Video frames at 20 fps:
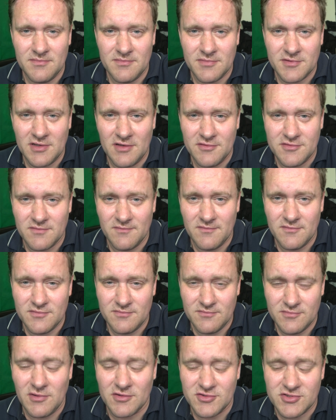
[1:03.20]
show some,
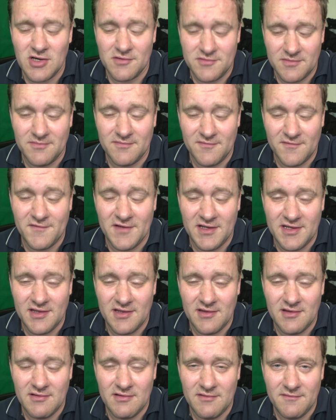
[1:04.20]
well, show some video,
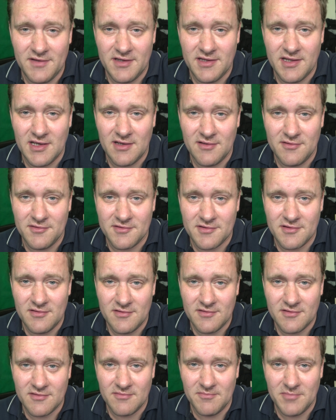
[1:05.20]
videos,
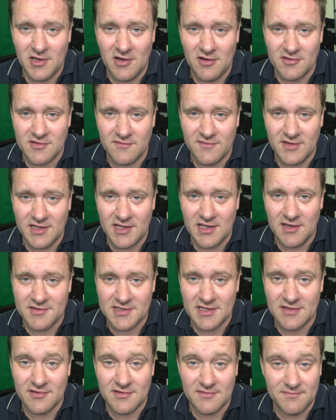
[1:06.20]
some parts of
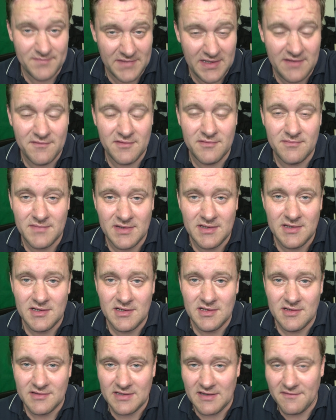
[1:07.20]
videos, and even
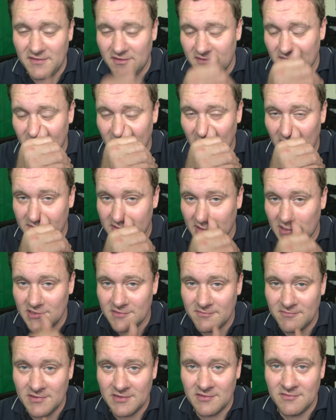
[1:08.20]
definitely some photos
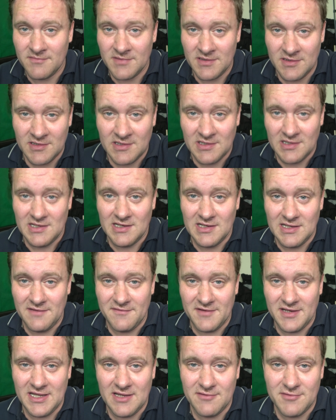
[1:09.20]
when
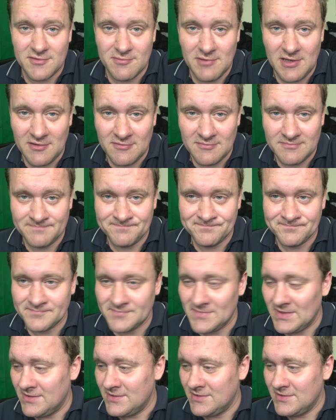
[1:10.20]
living here as well.
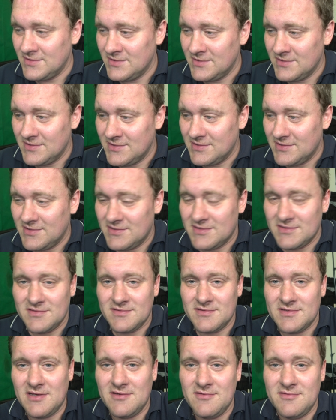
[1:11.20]

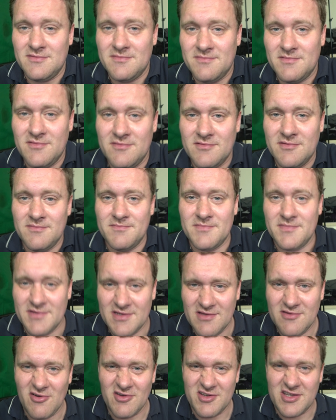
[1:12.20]
So
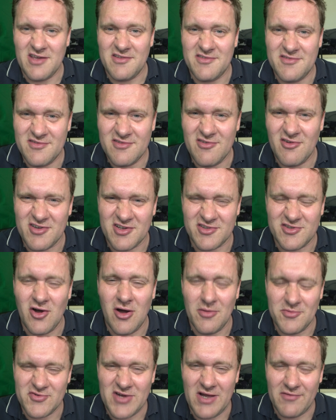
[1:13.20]
like a, it's like a
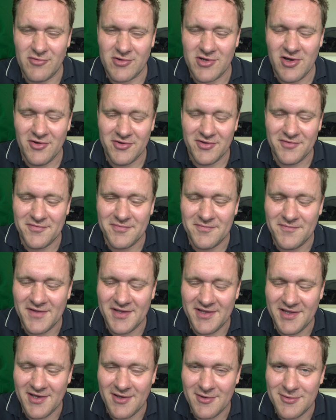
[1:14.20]
time travel kind of
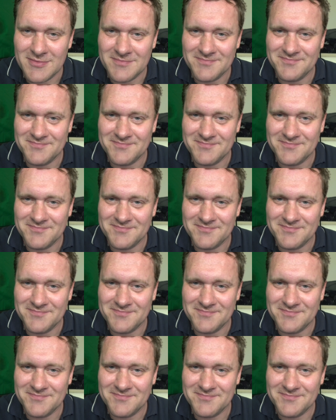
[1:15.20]
video.